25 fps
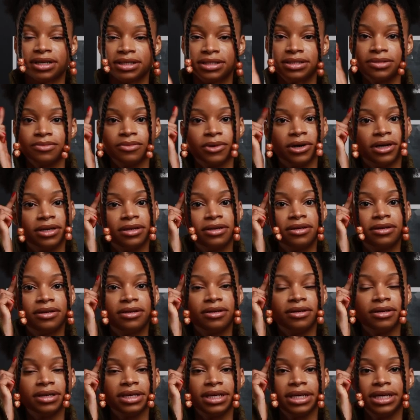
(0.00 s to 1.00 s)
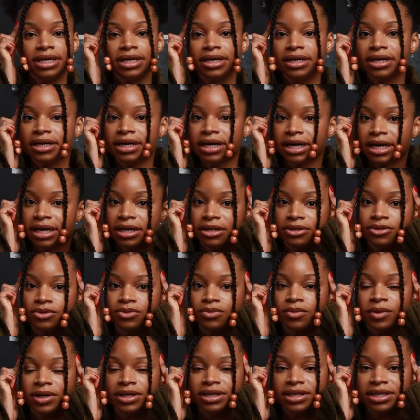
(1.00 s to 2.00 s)
that's one here and
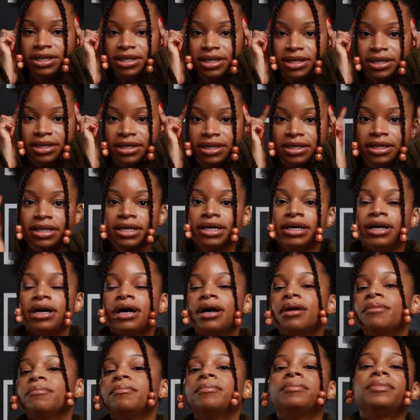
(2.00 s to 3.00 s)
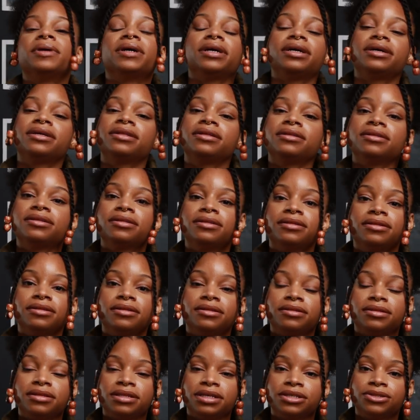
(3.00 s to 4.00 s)
one here. But
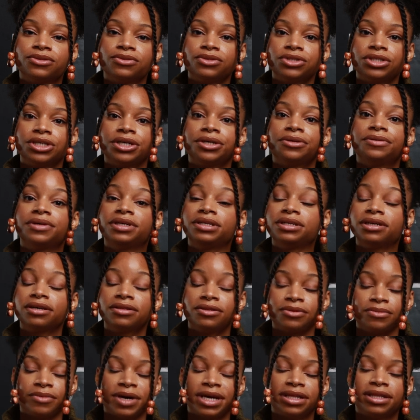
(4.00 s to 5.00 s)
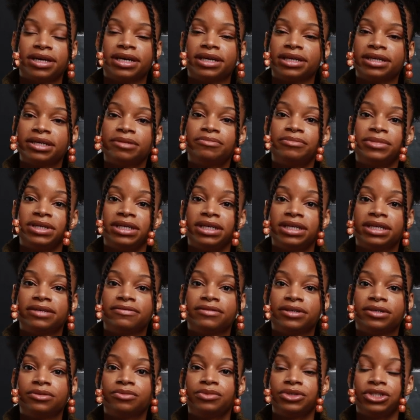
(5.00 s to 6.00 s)
there's also another way that it can be
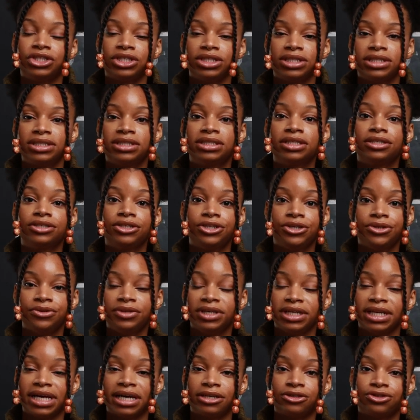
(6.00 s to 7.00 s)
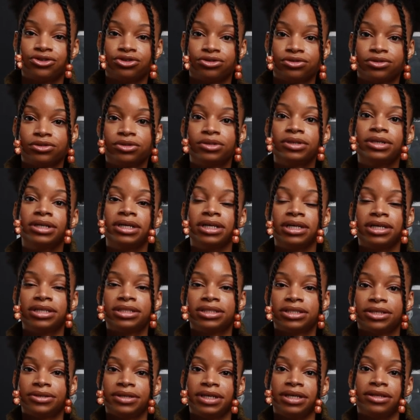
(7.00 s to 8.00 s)
given, which is unilateral.
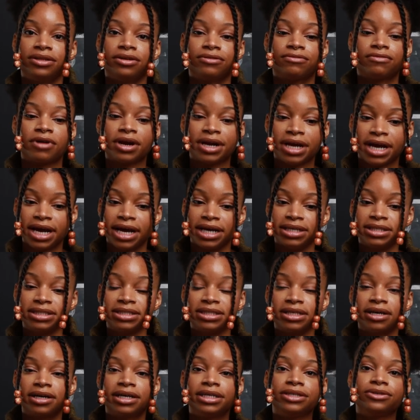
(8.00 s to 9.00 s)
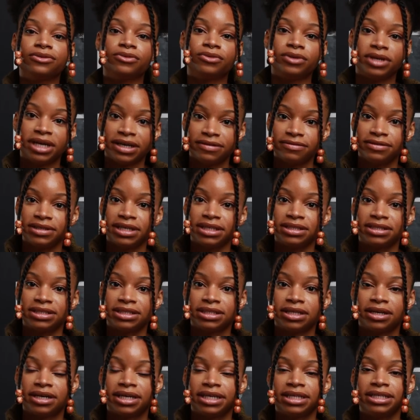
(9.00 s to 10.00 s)
So either right-hand side or left-hand
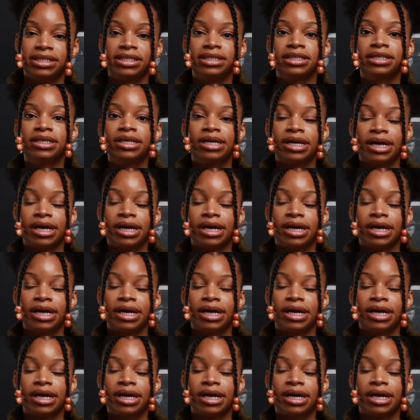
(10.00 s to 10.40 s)
side.